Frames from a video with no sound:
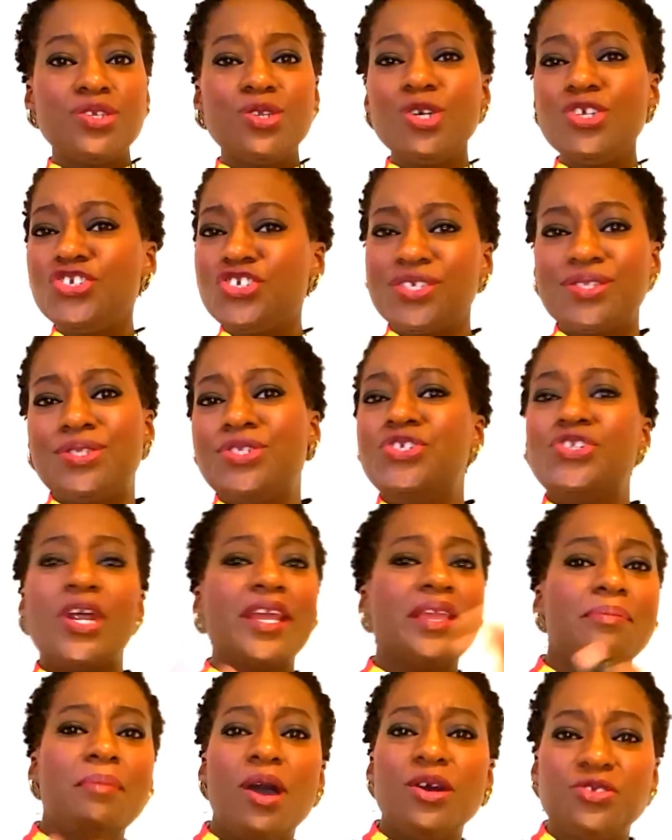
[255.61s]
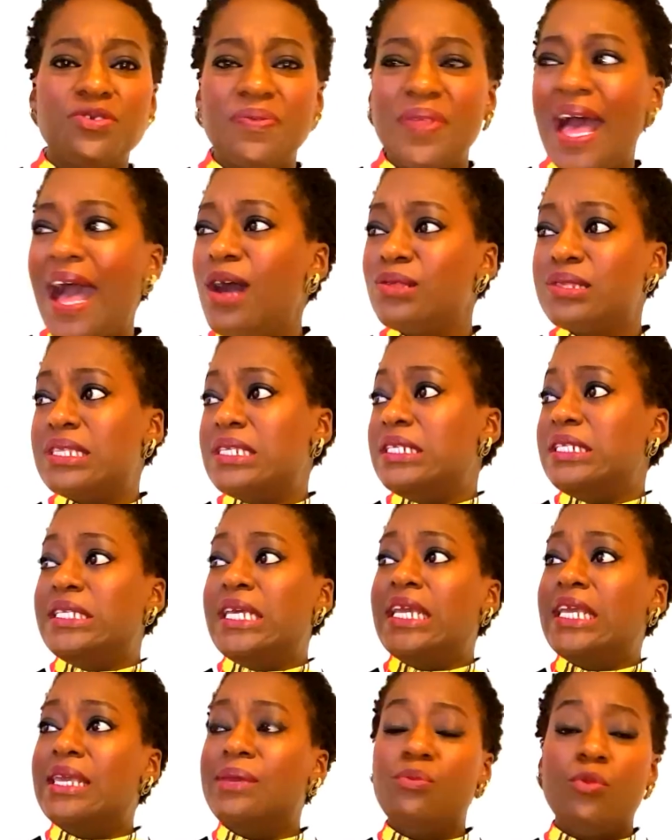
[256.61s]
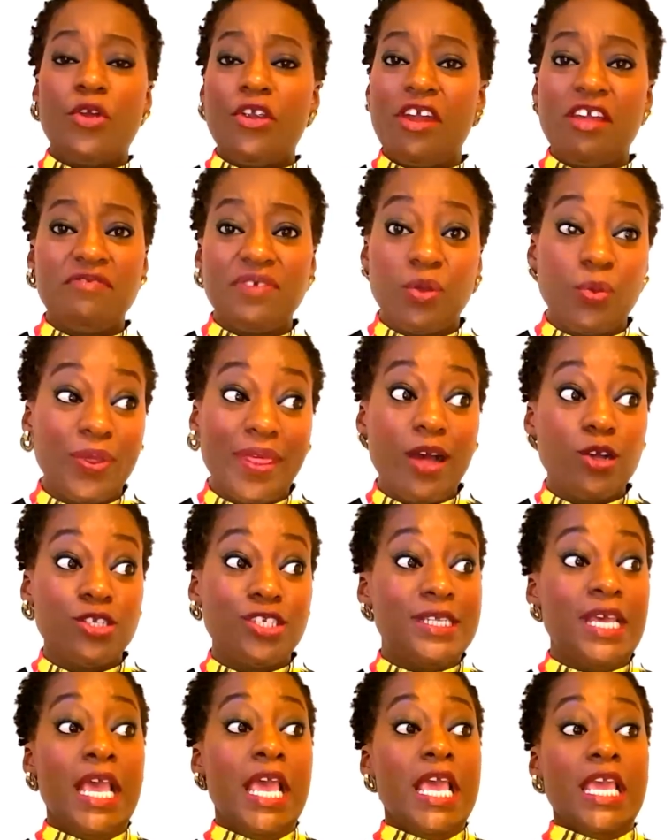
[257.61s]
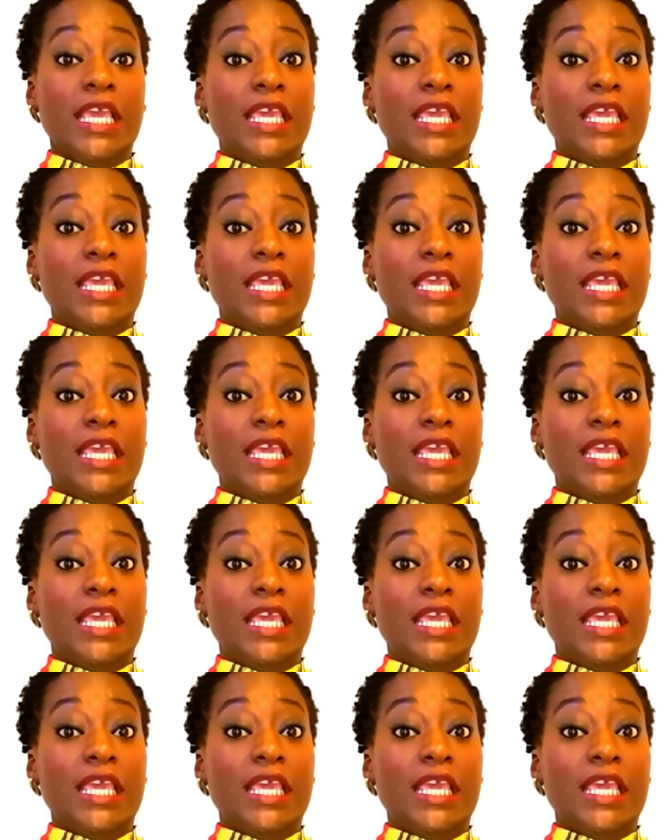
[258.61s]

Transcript: You don't just drag him out of the house and take him wherever without